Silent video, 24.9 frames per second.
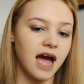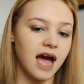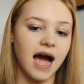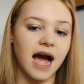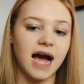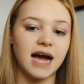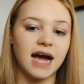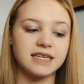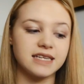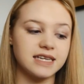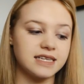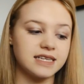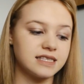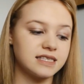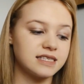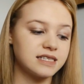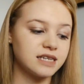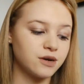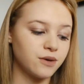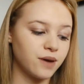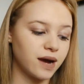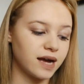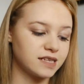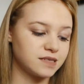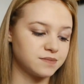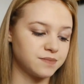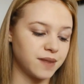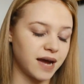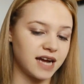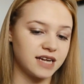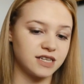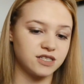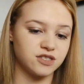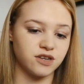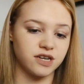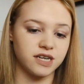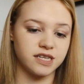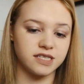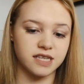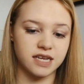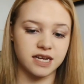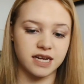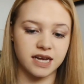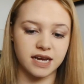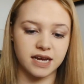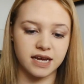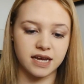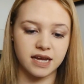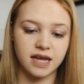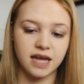and it still has batteries in
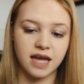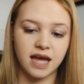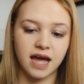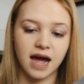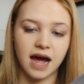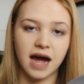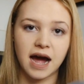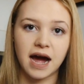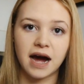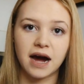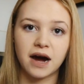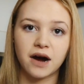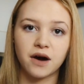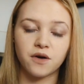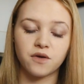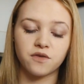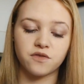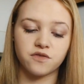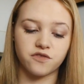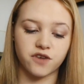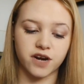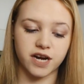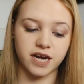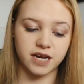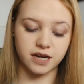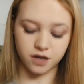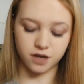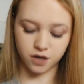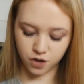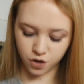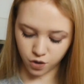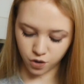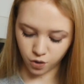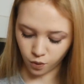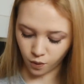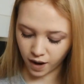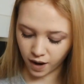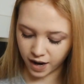it. How freaking cool.